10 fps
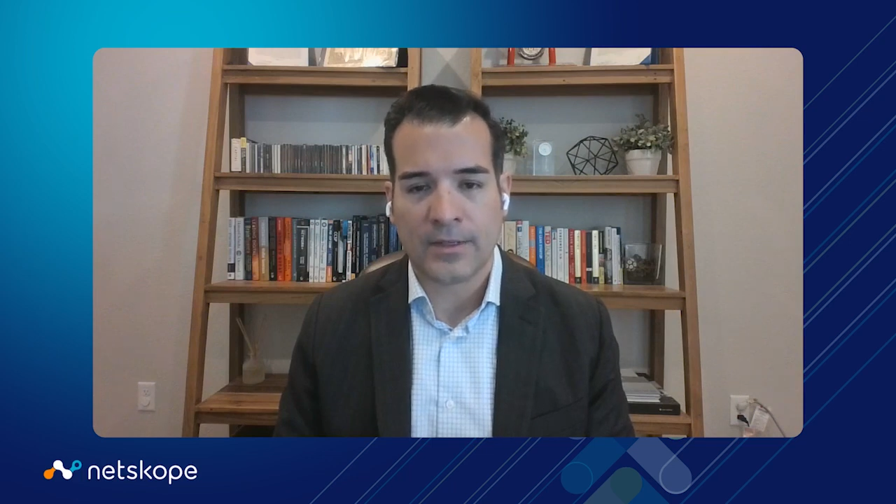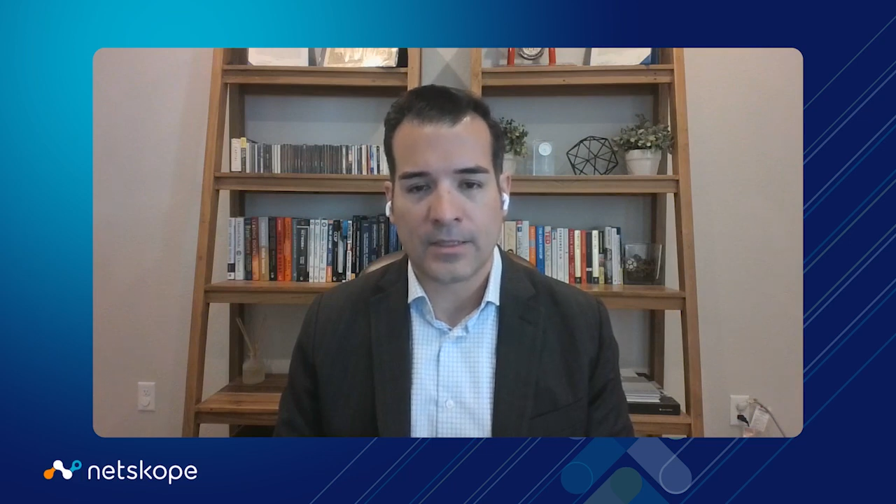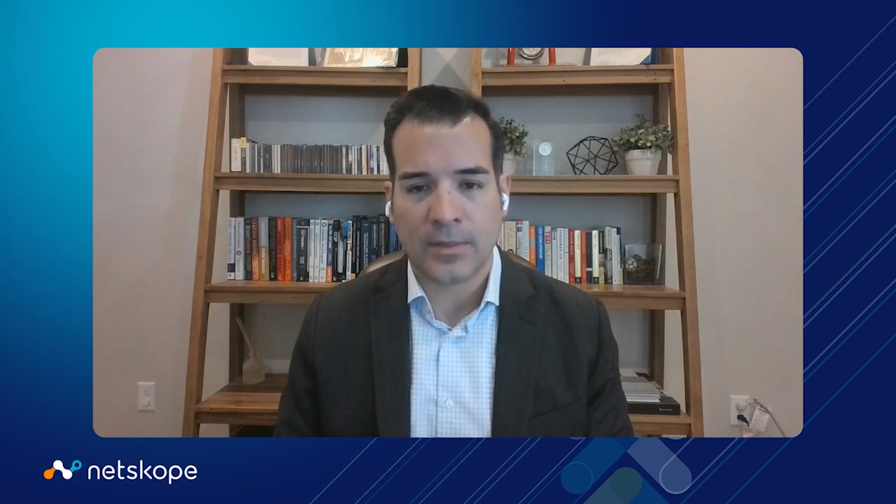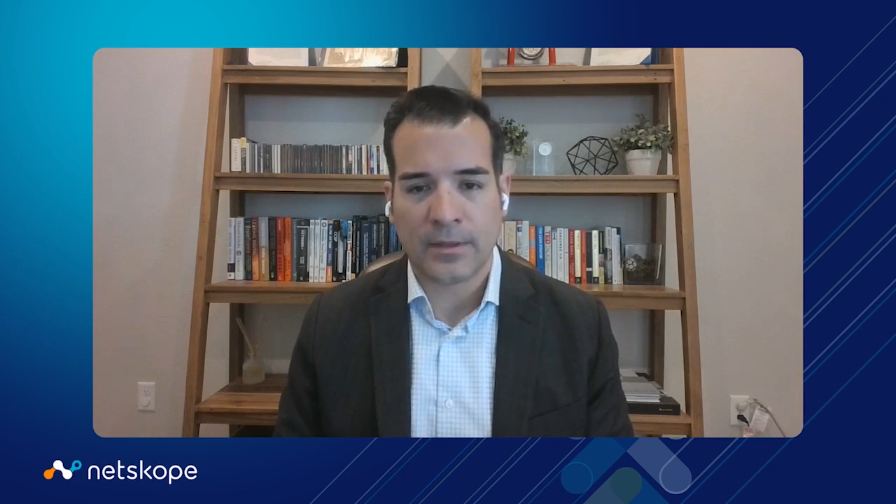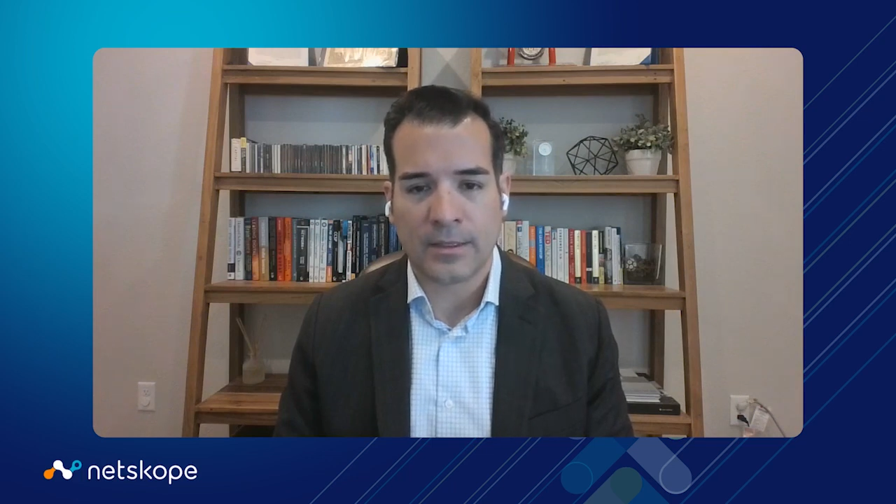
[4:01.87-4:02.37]

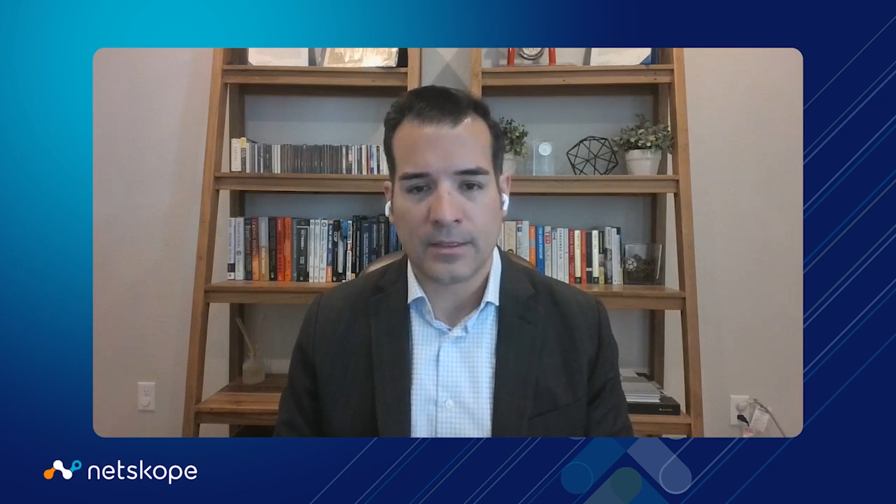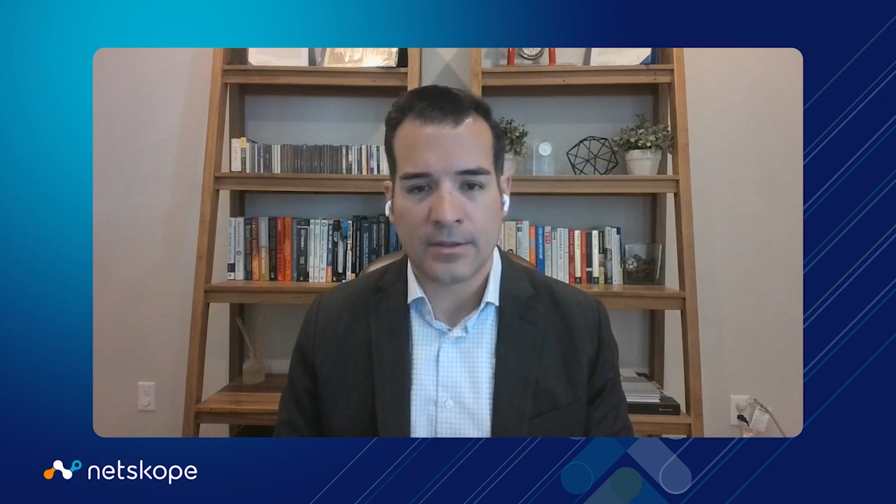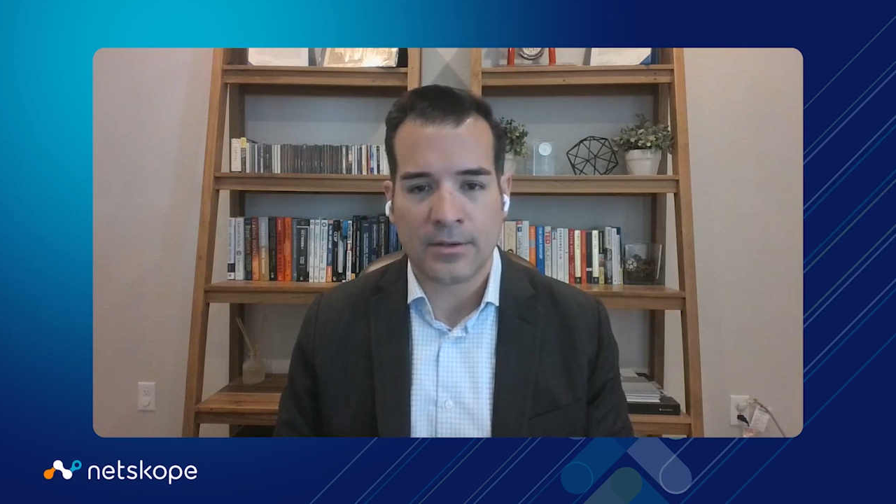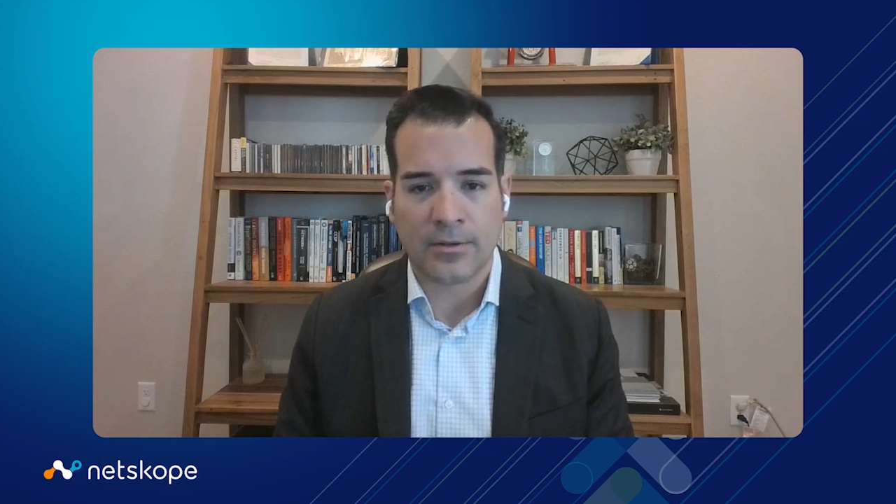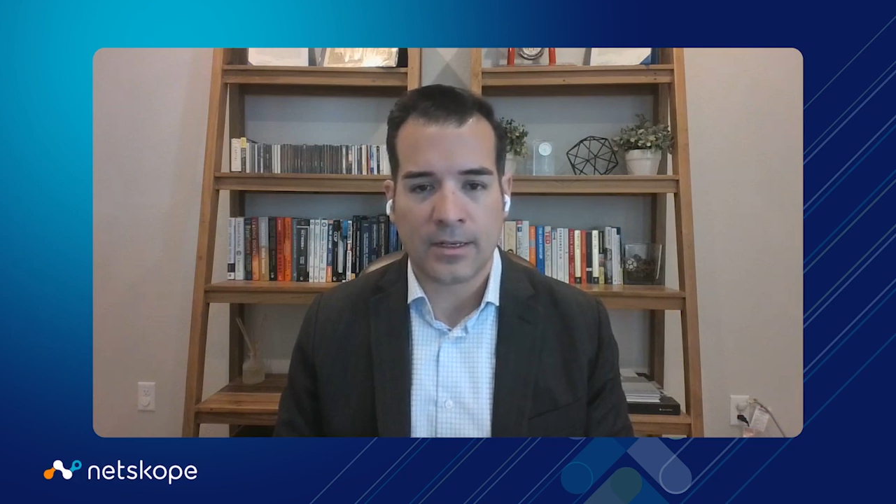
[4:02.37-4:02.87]
visibility
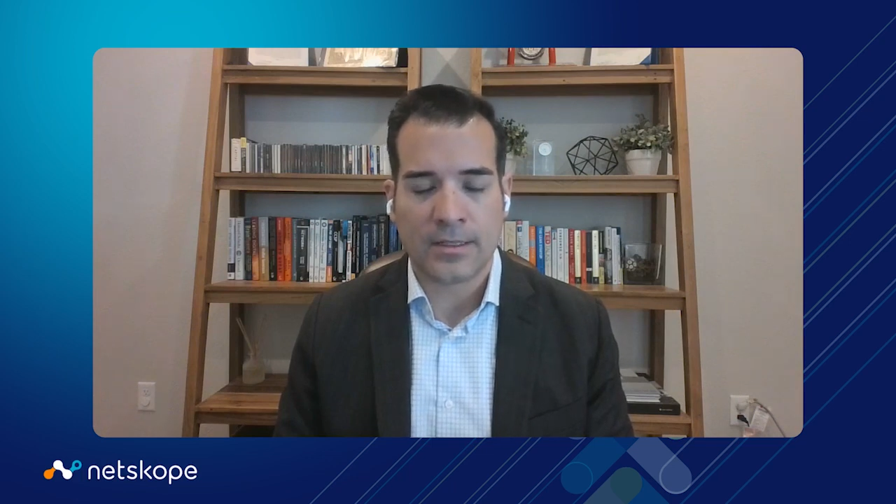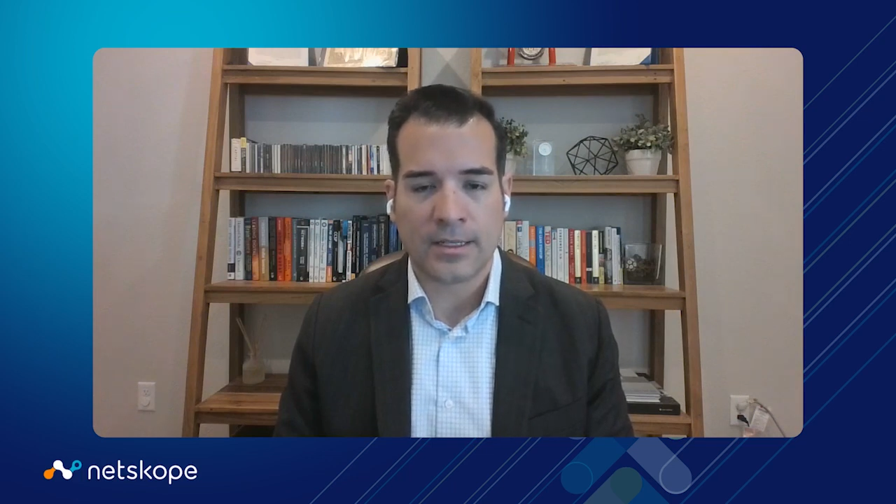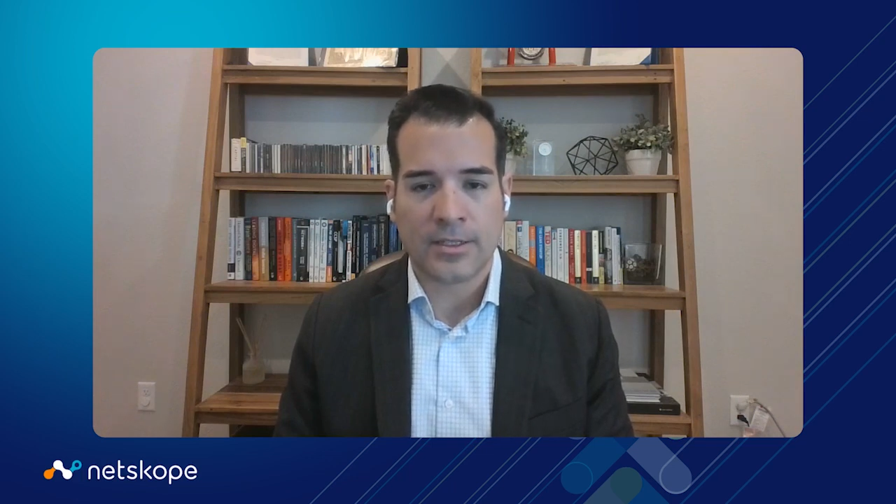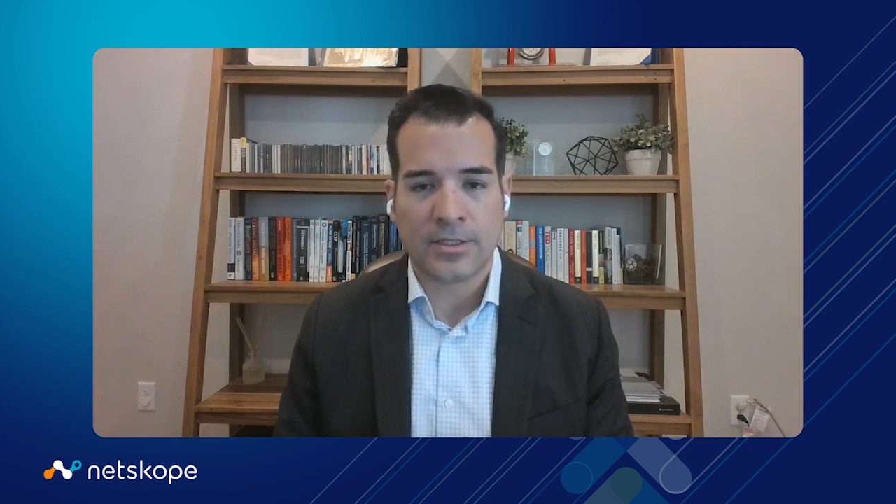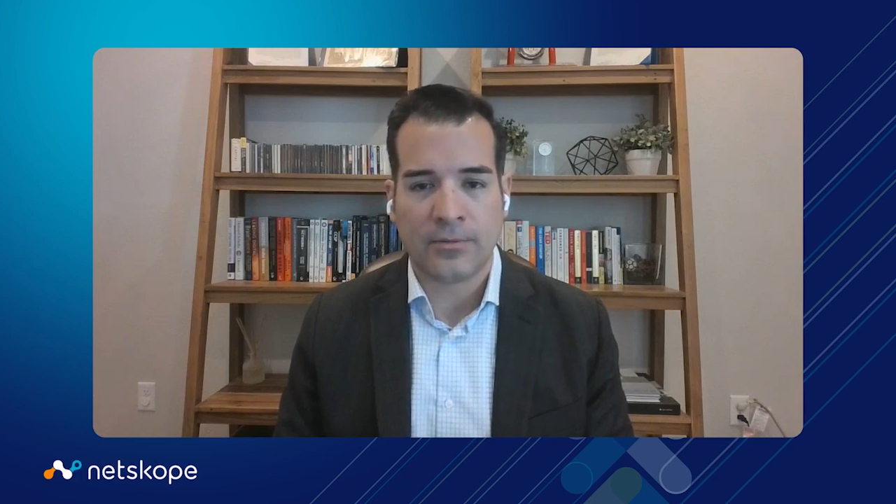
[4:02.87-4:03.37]
to the
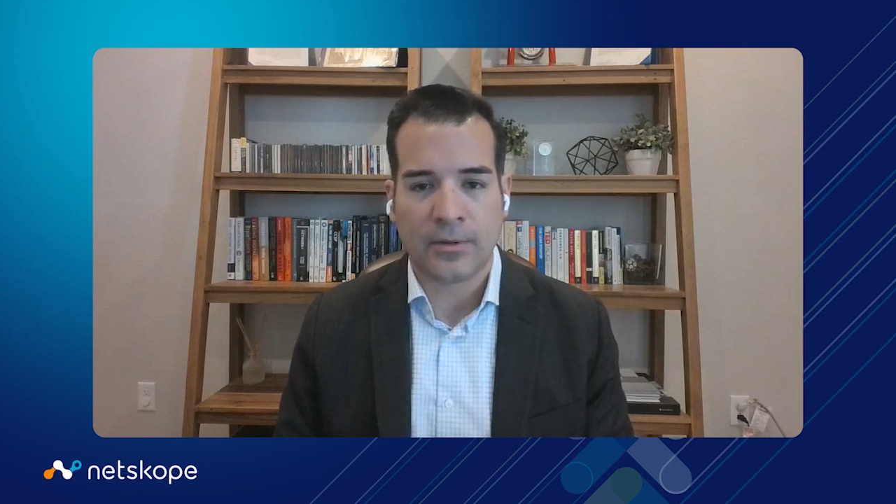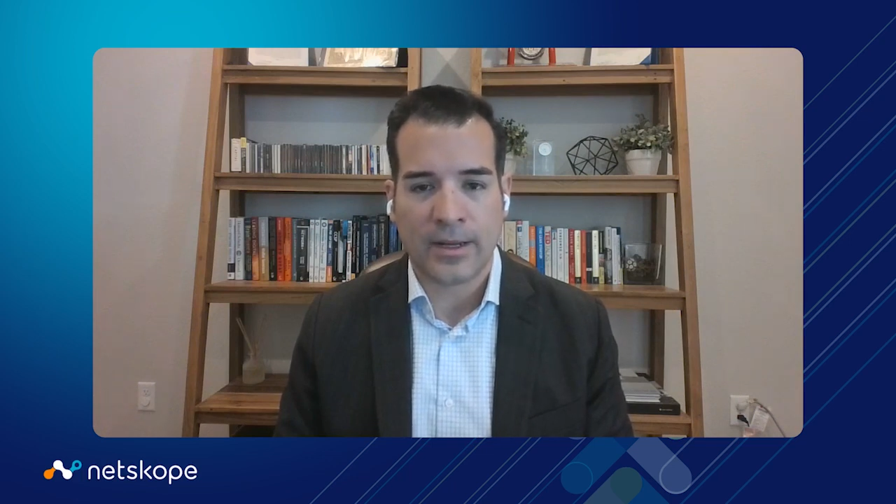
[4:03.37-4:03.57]
organization,